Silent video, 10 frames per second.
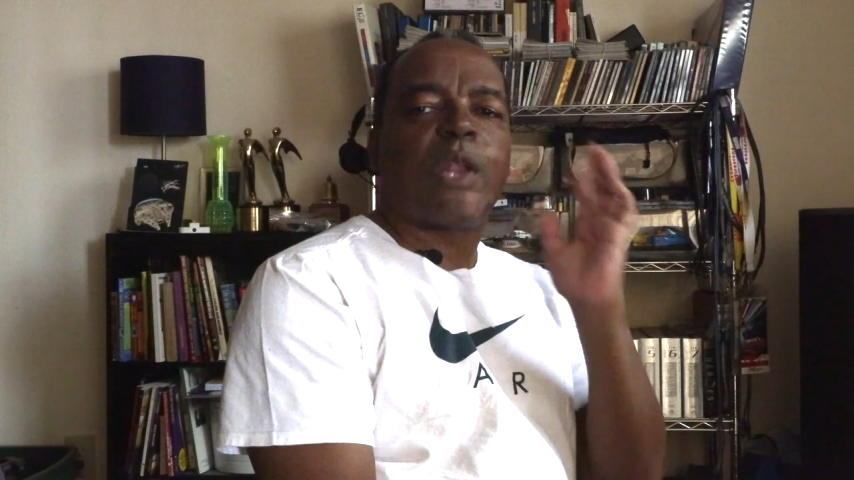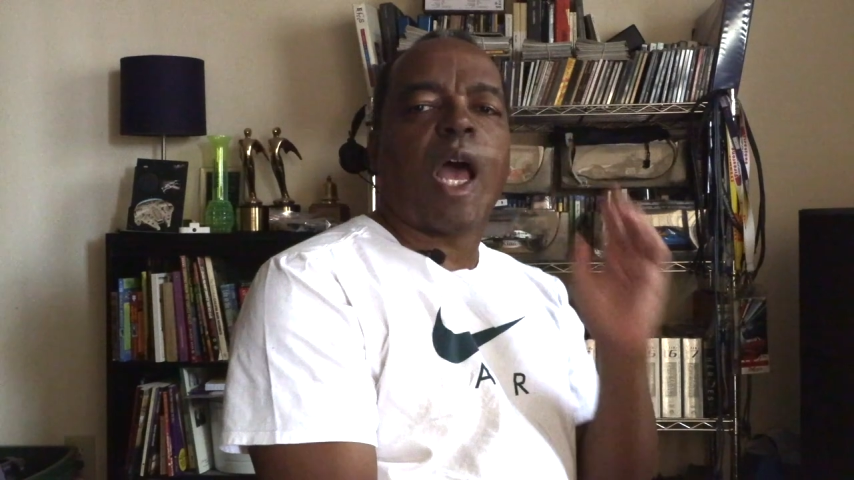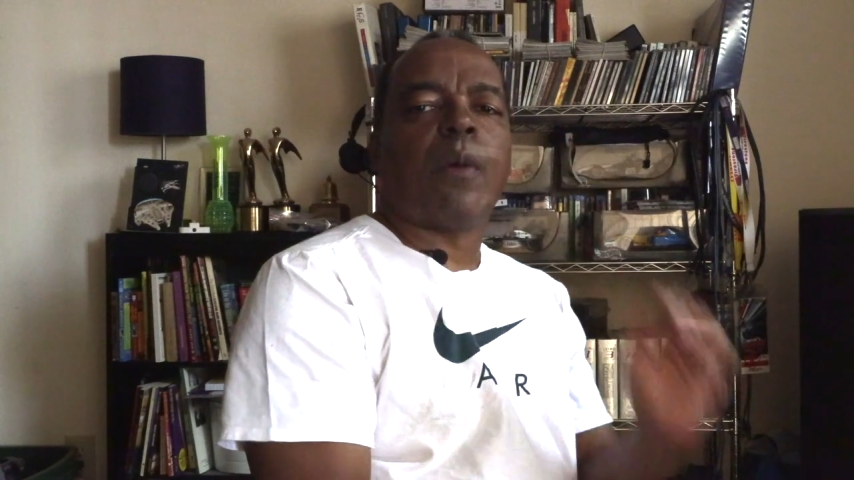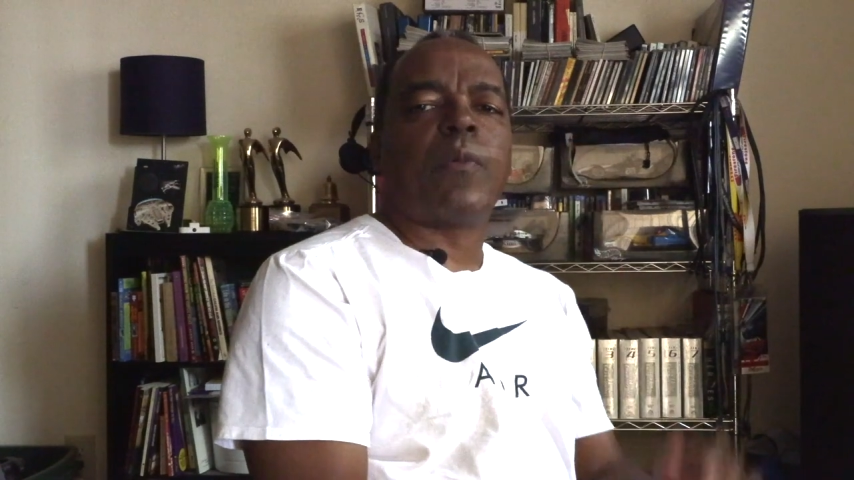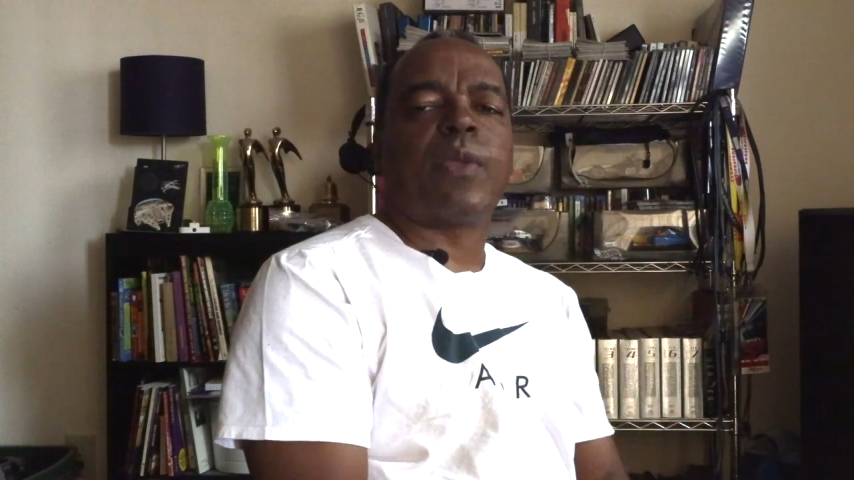
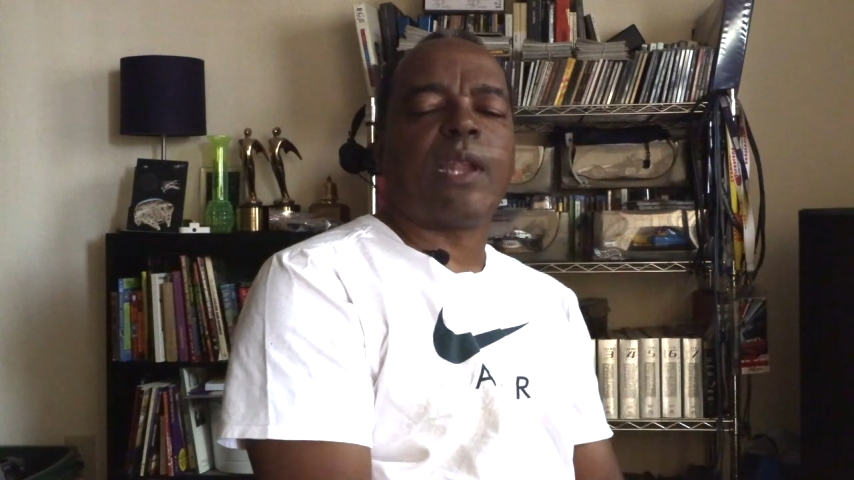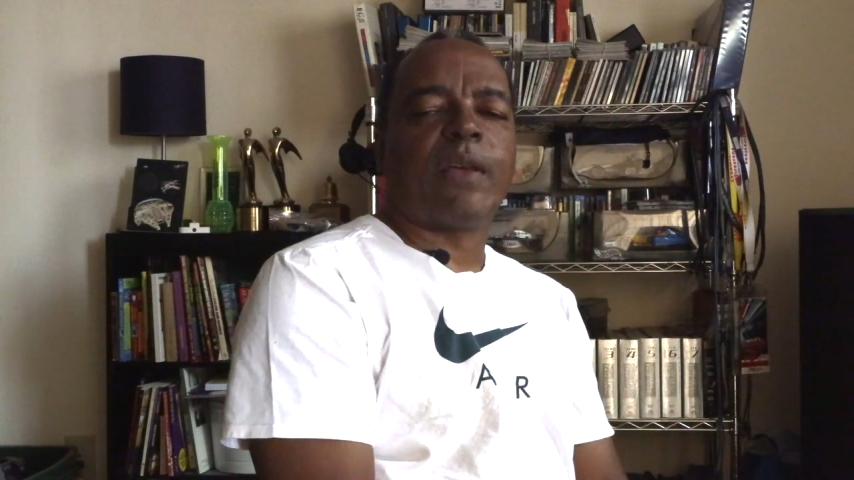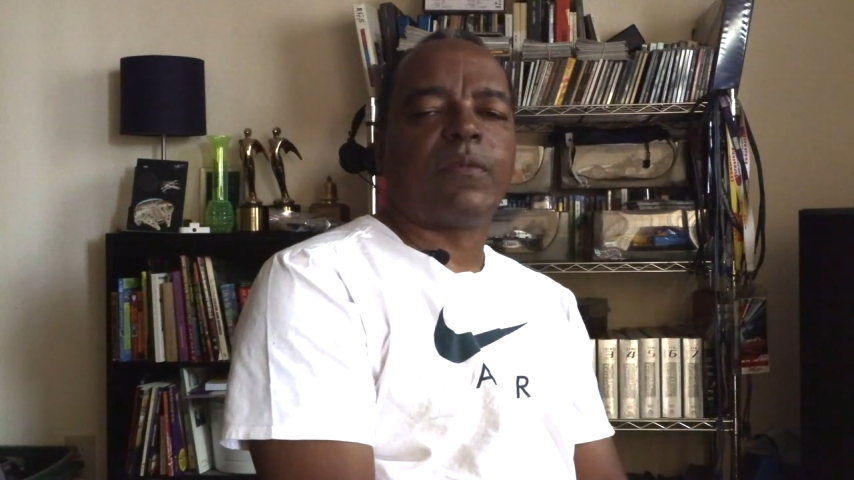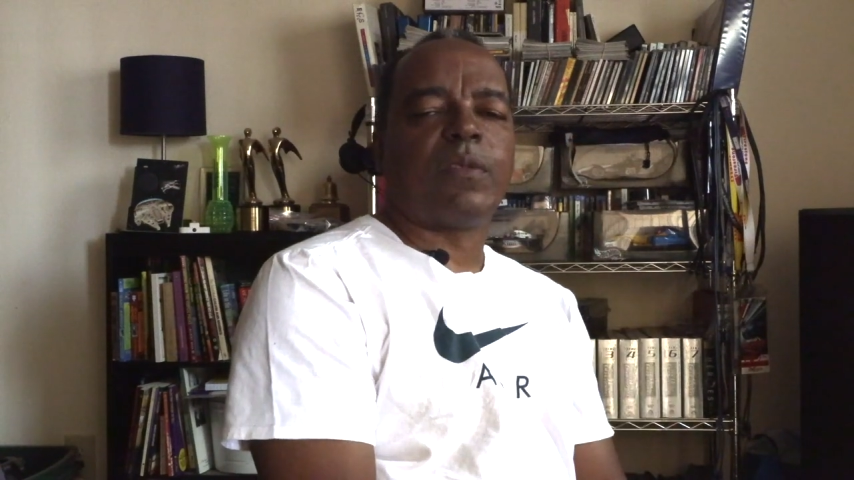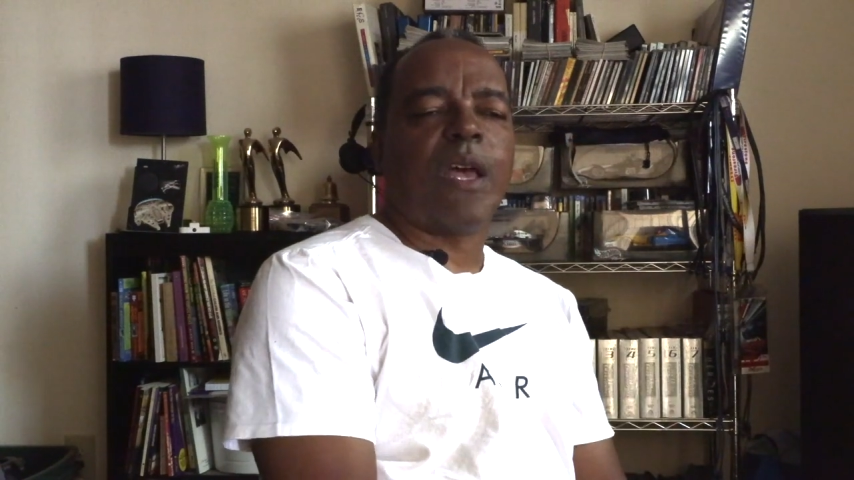album that
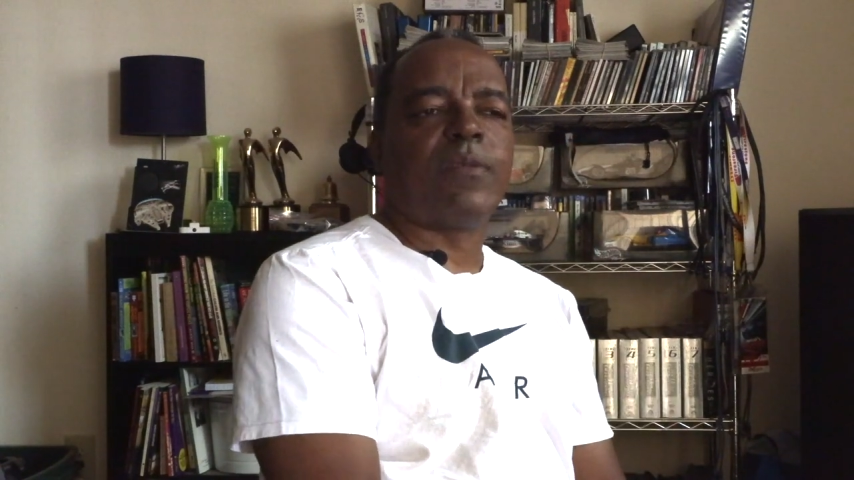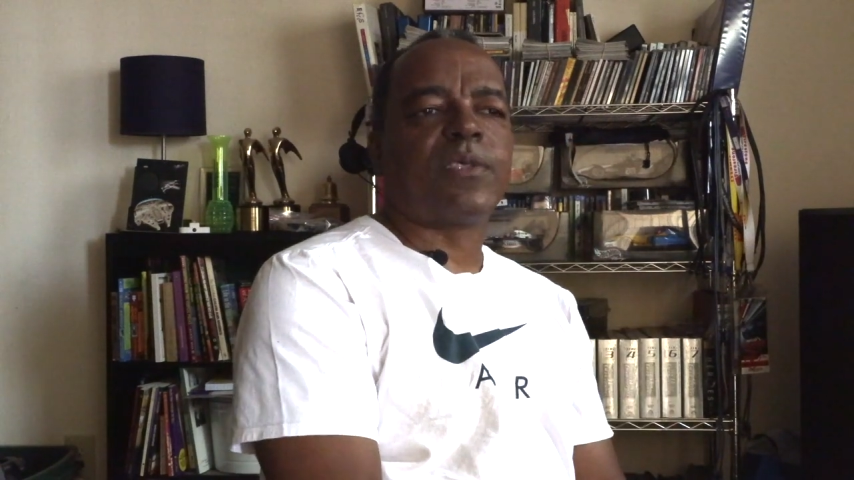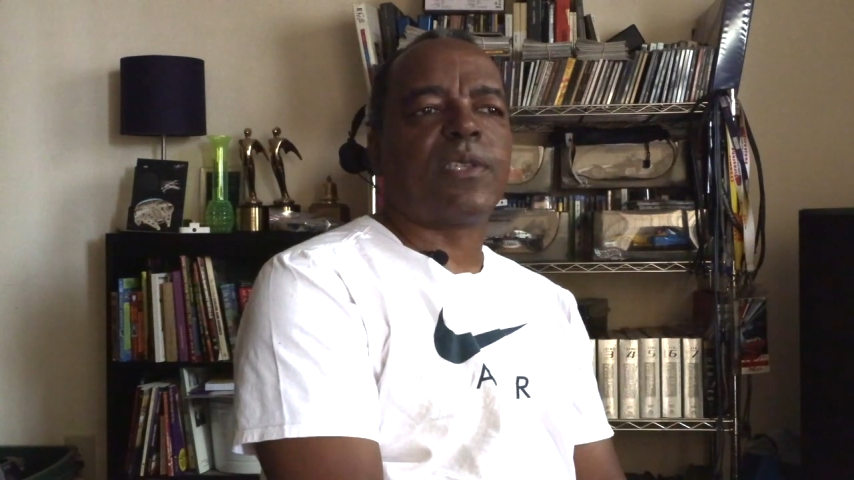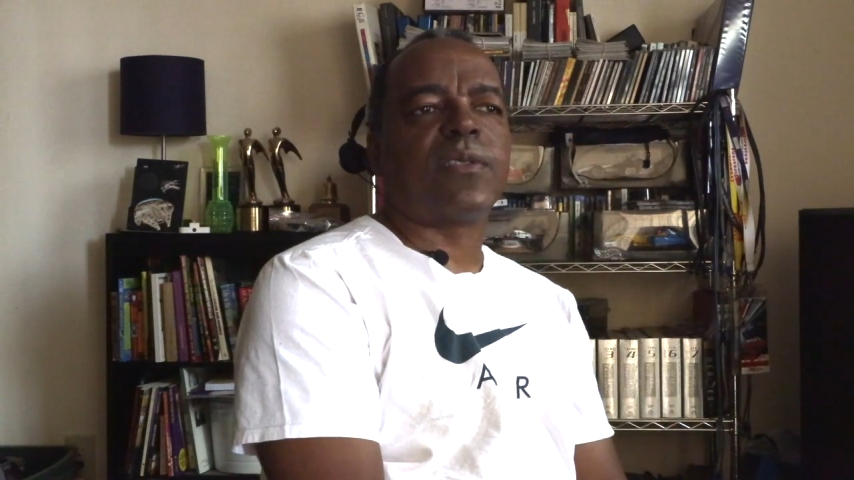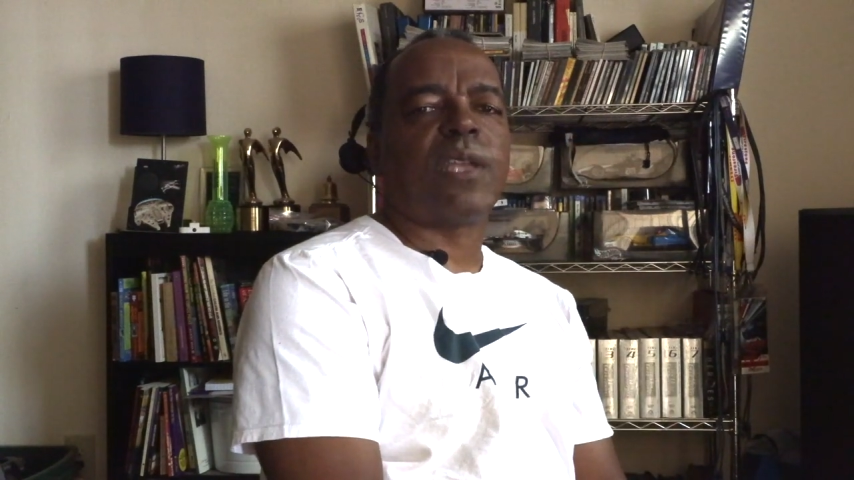I've loved
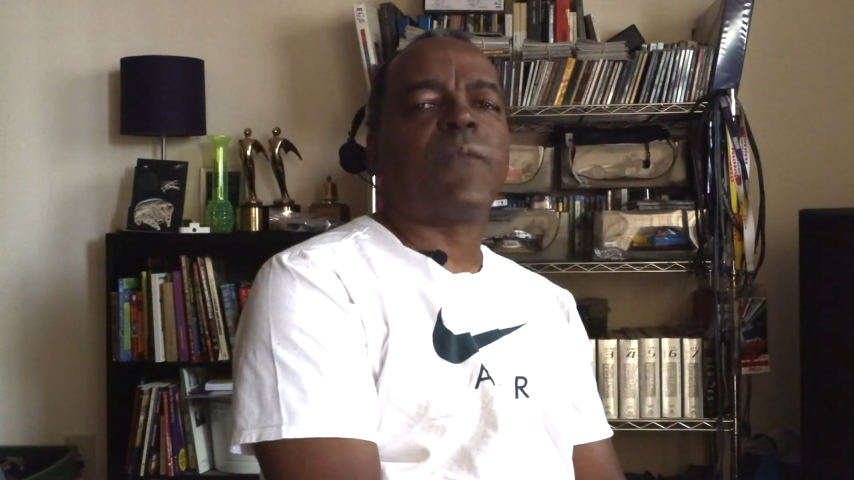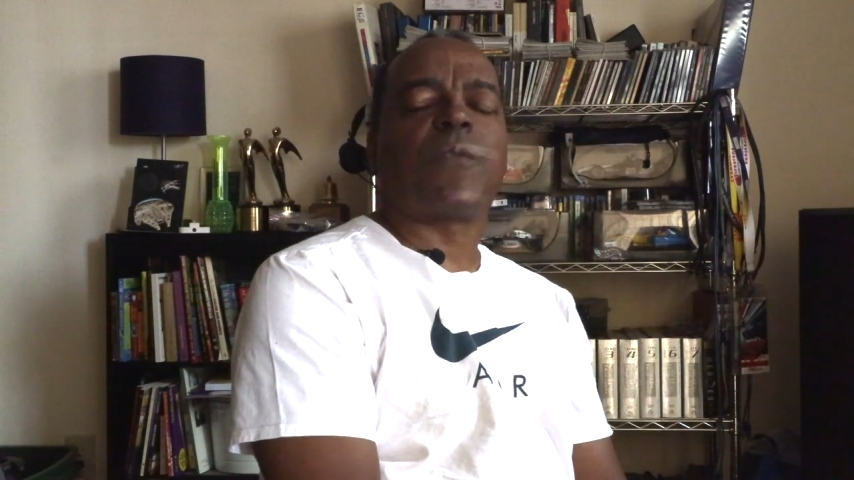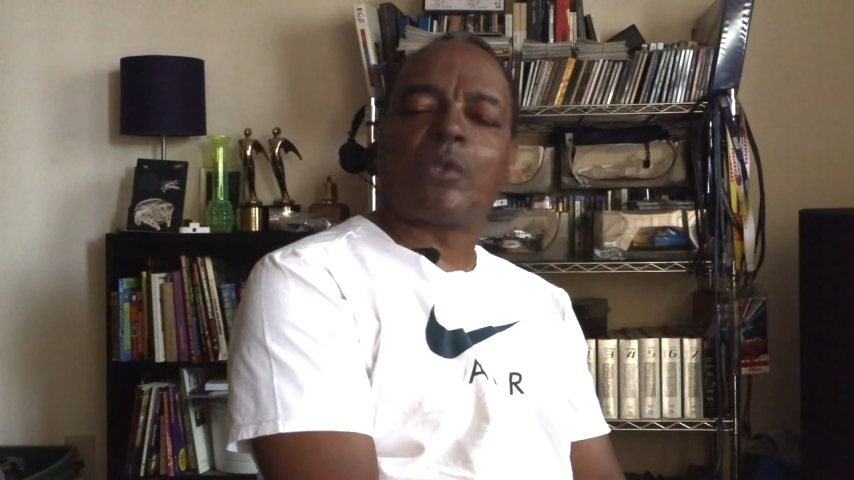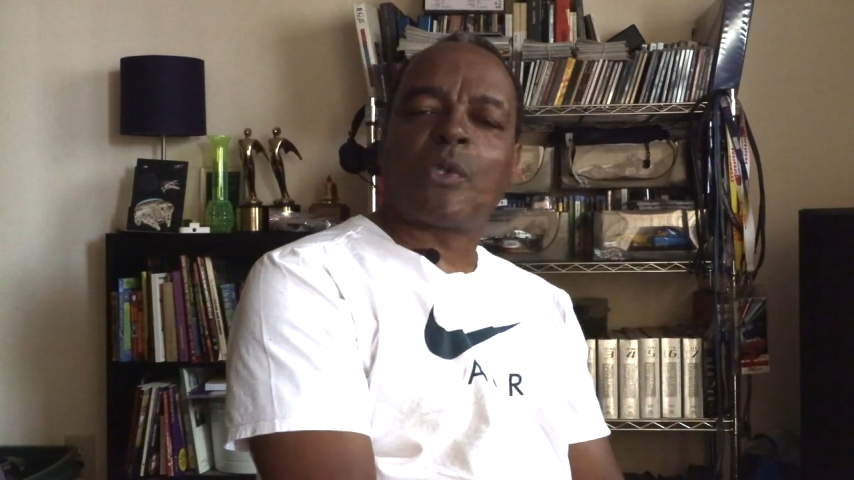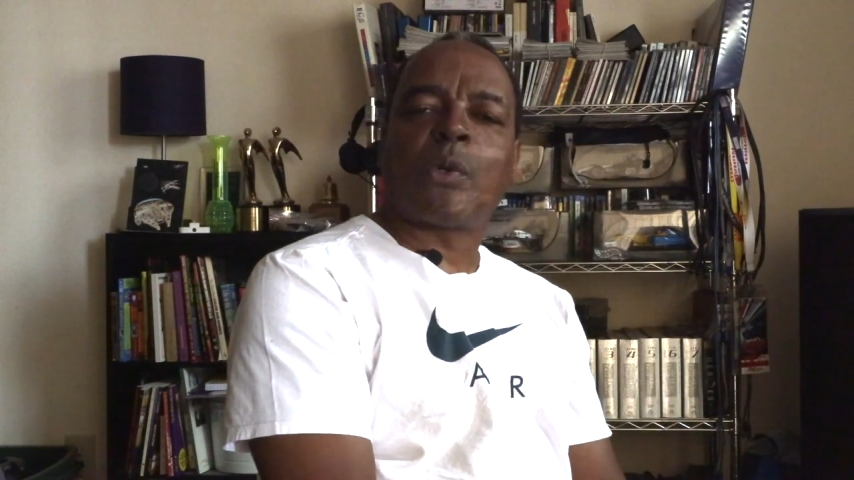since I
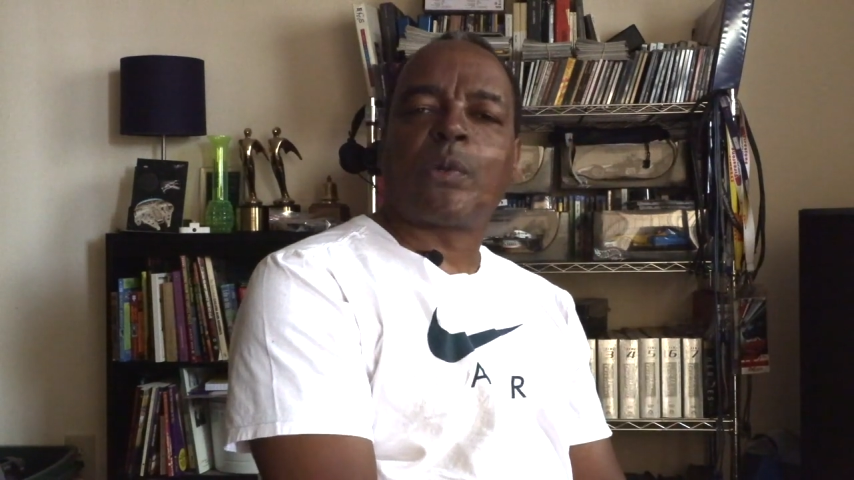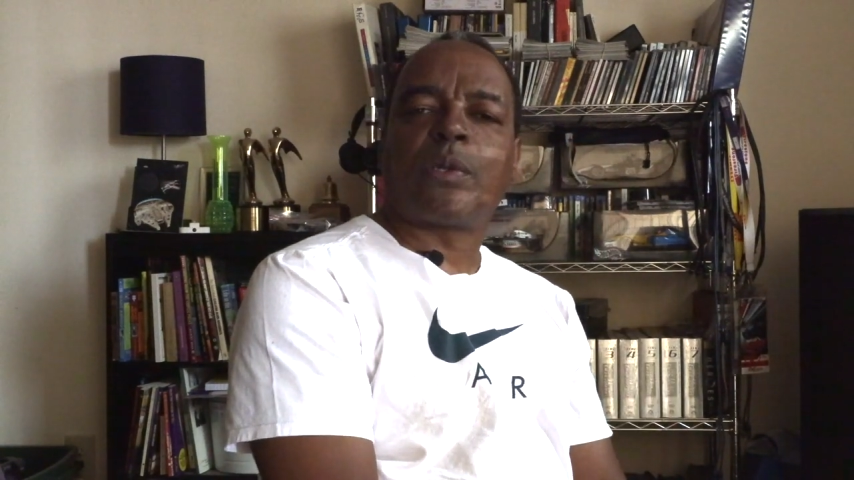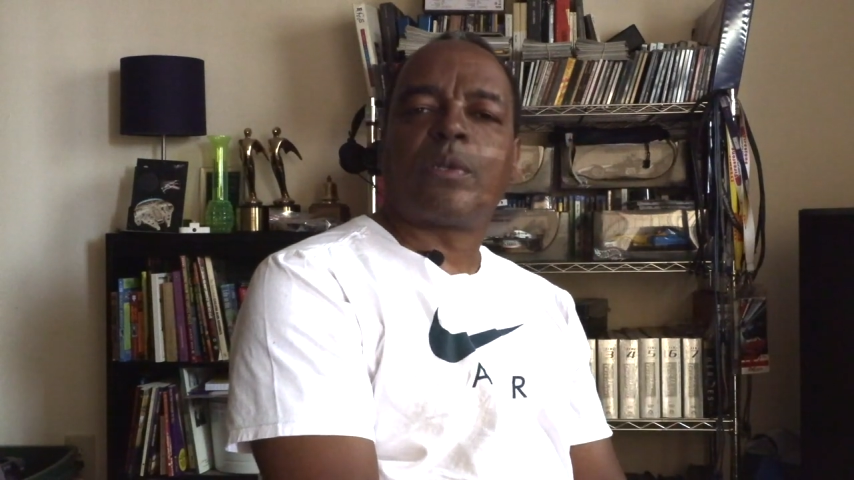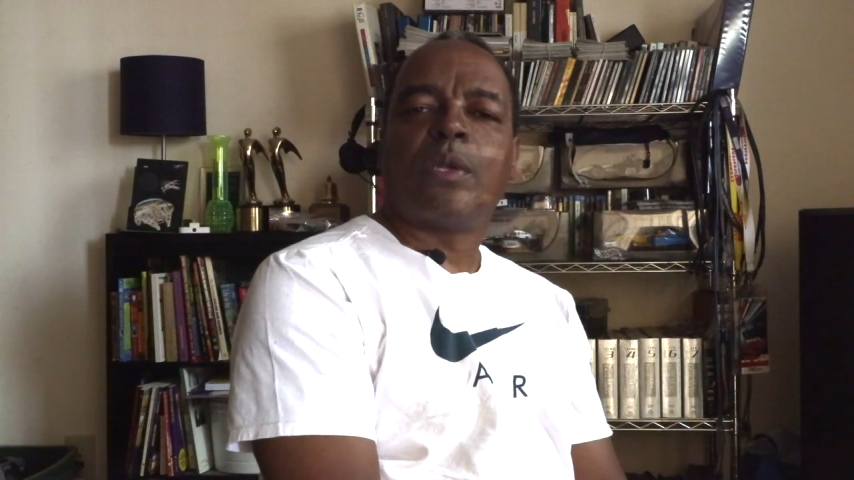first heard it,